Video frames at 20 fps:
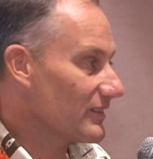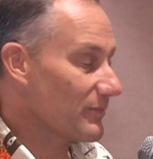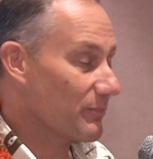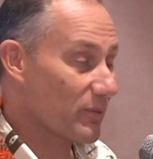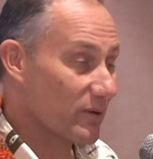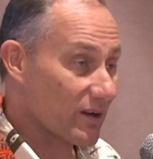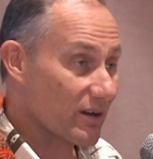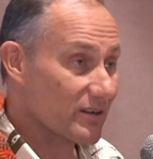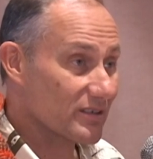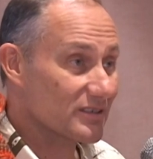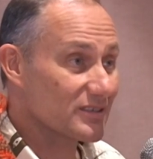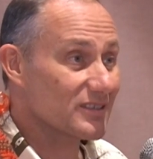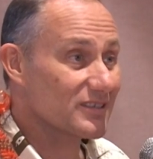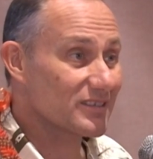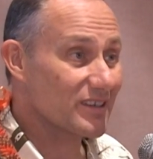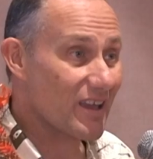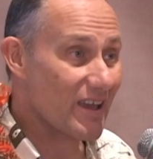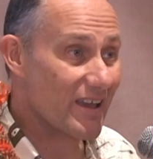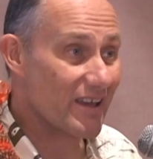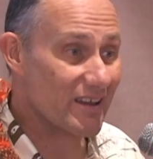But our
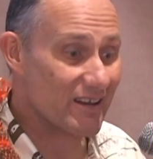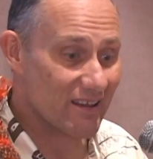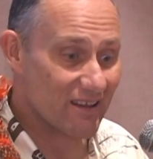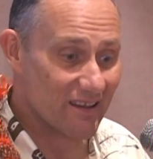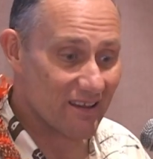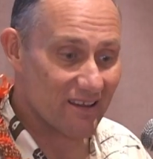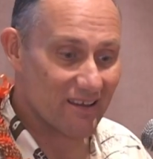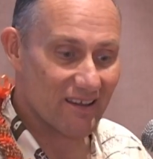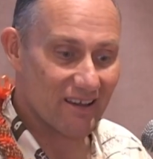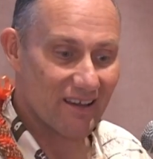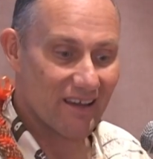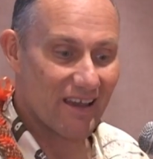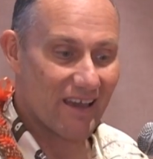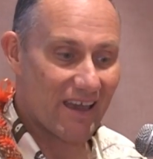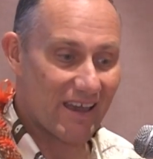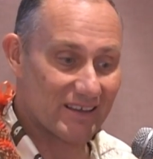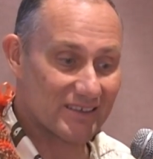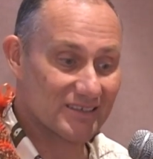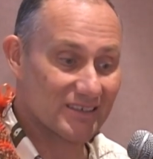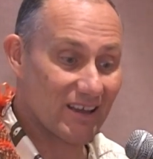society
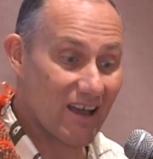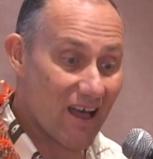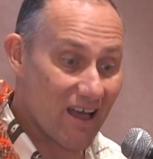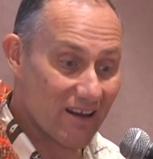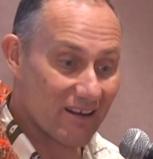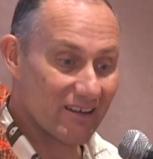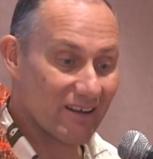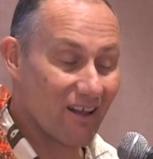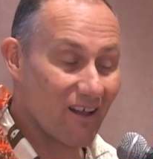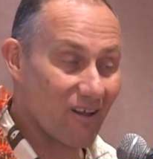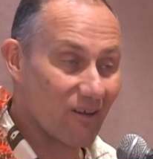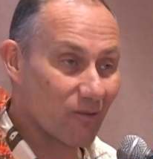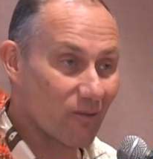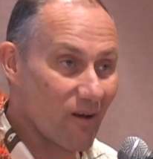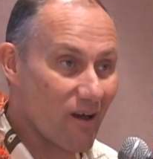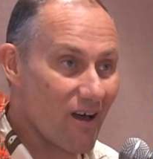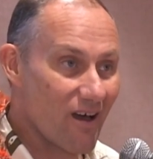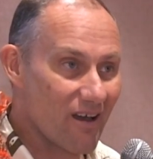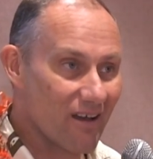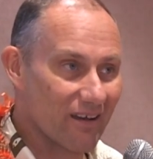has got it all
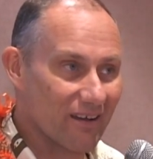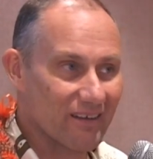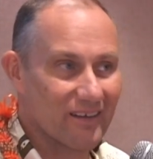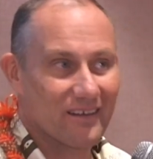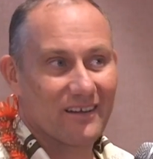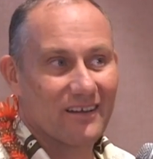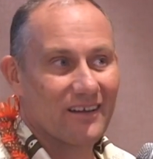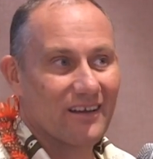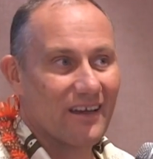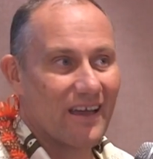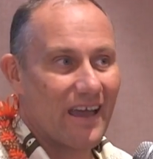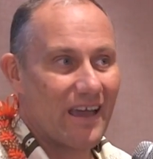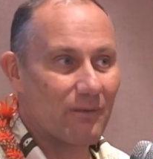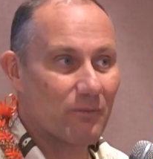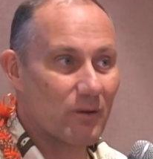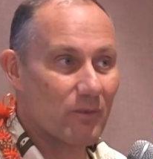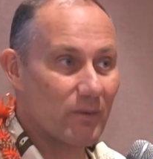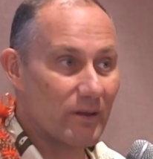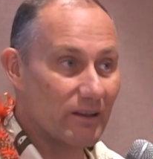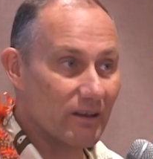wrong. And
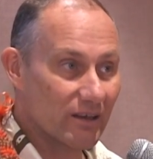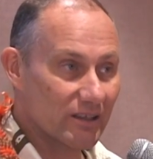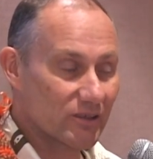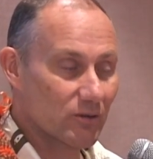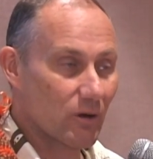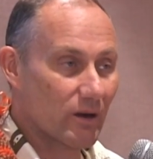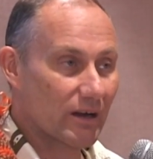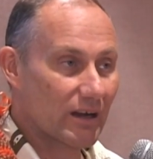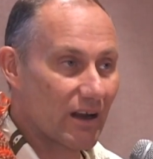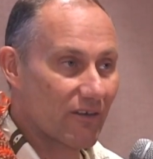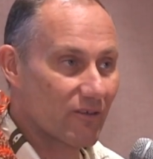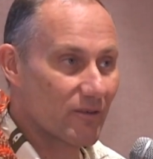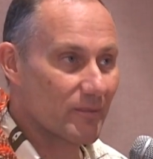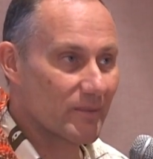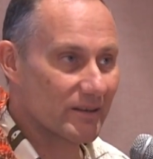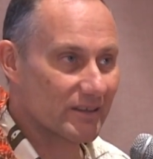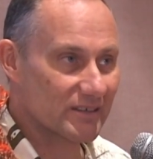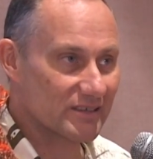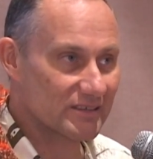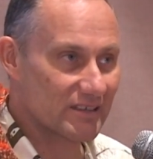when we look to our
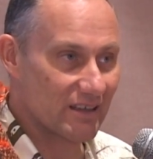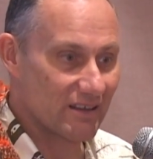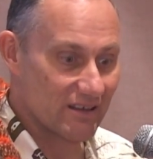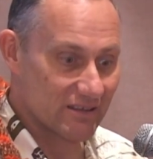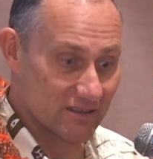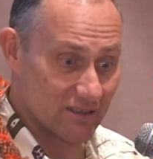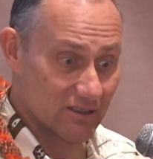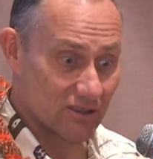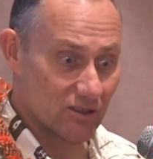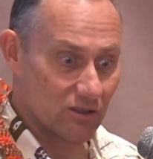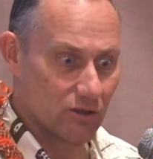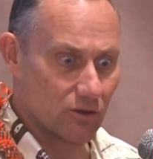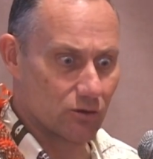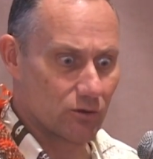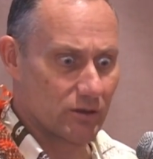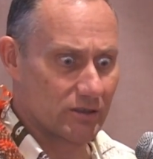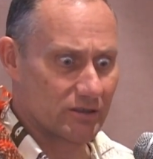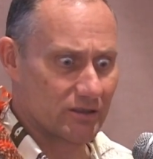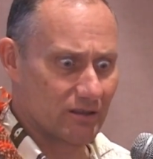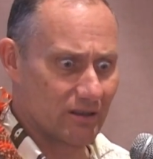government to say this is a
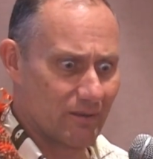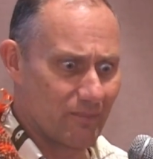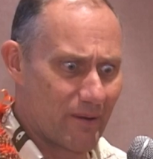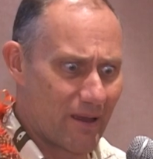nutritionally